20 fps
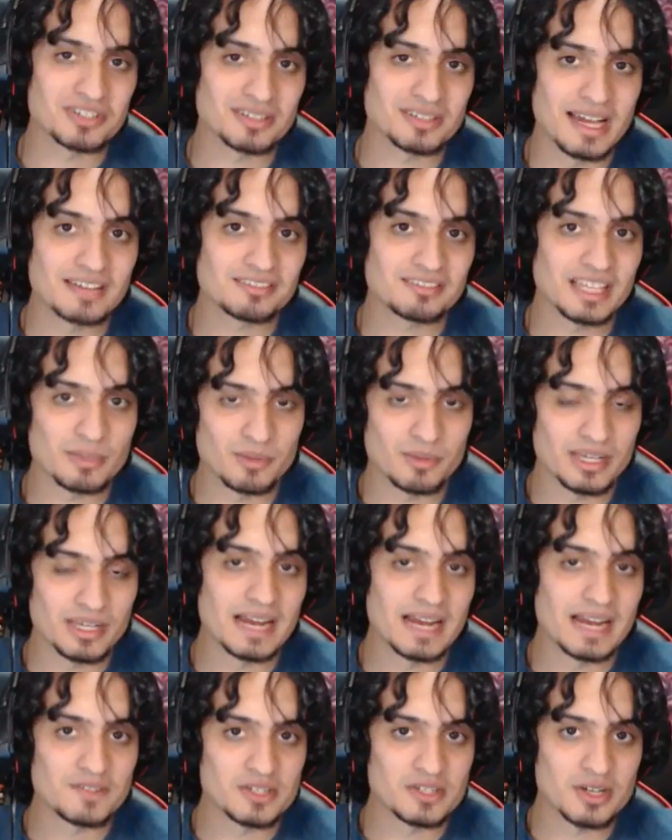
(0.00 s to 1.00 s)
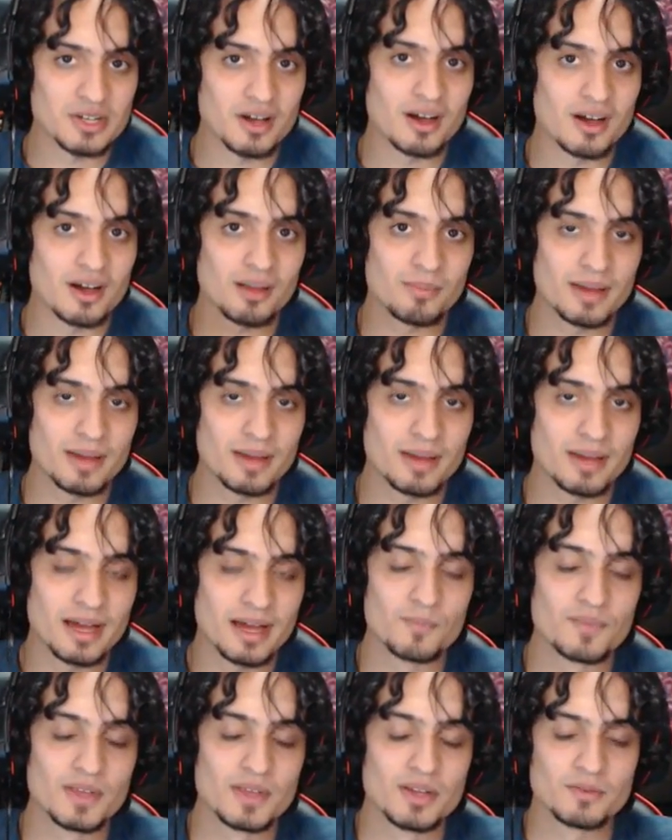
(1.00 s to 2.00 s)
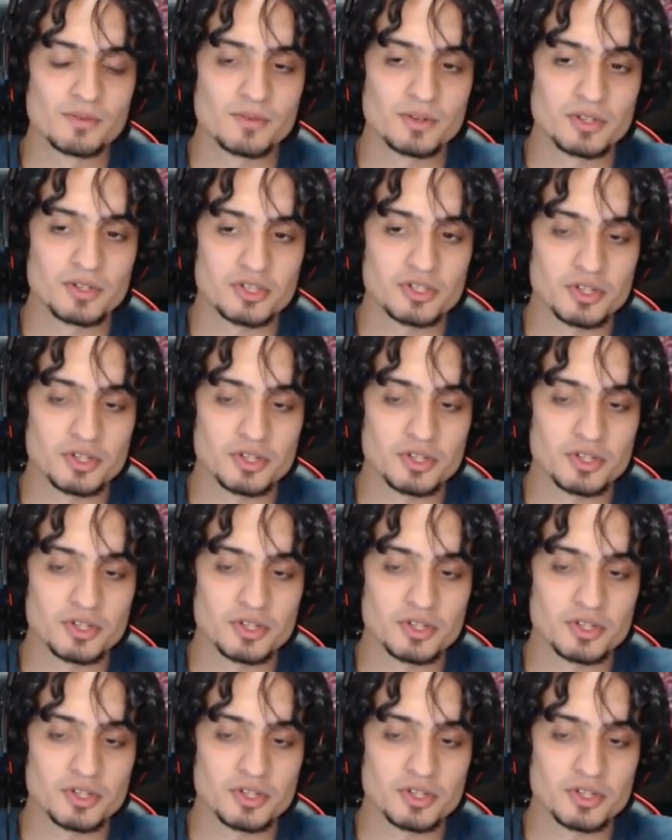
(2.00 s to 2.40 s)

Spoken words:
game we have to talk about for the show.